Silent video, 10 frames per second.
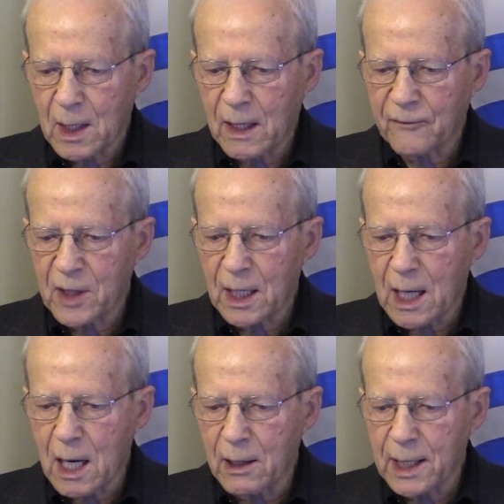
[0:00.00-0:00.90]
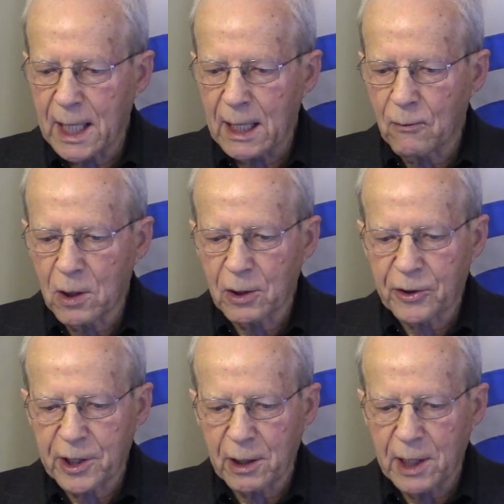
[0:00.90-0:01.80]
of the RNA
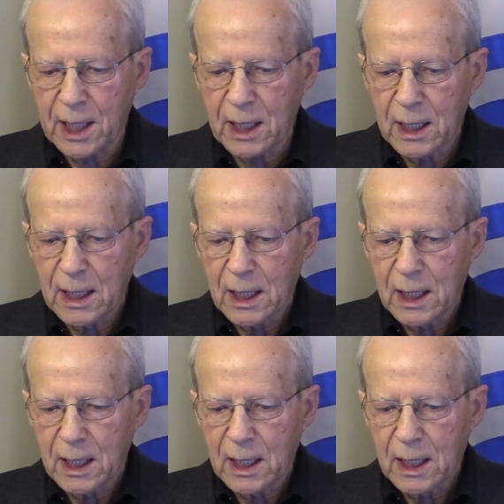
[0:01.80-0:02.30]
world theory